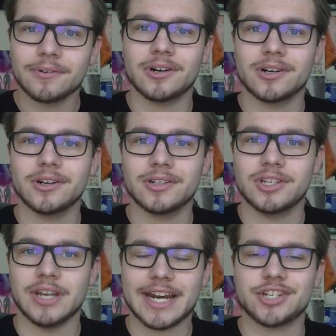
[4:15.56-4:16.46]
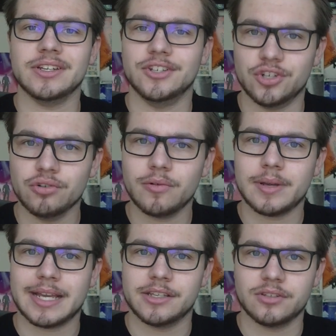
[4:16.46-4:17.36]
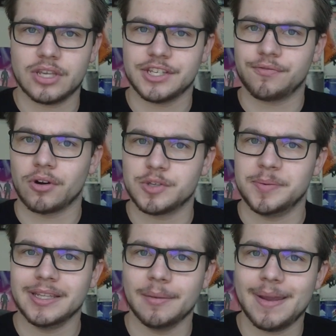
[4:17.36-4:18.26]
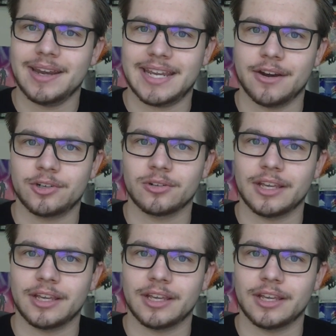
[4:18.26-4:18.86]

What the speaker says: for her to actually do as far as being the main character.